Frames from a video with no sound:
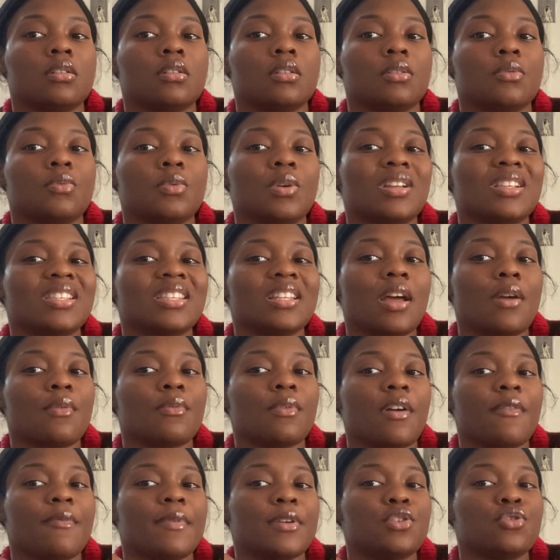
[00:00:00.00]
well, it's not
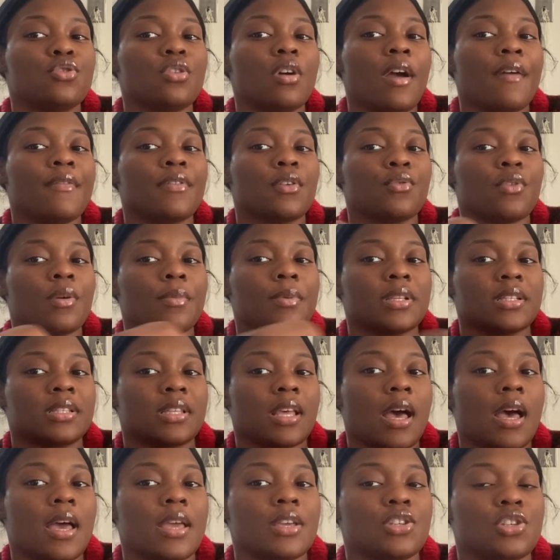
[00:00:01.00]
rough, but you don't have the ribbon
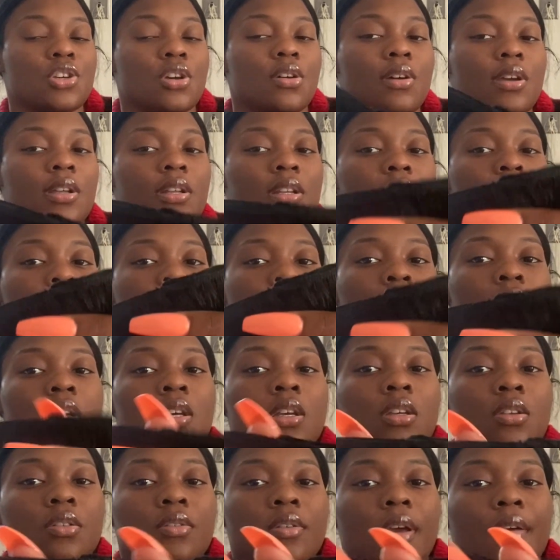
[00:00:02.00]
side showing.
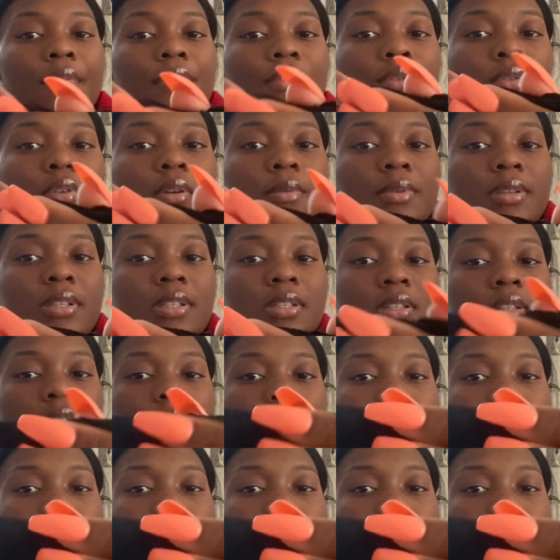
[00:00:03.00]
You have the ribbon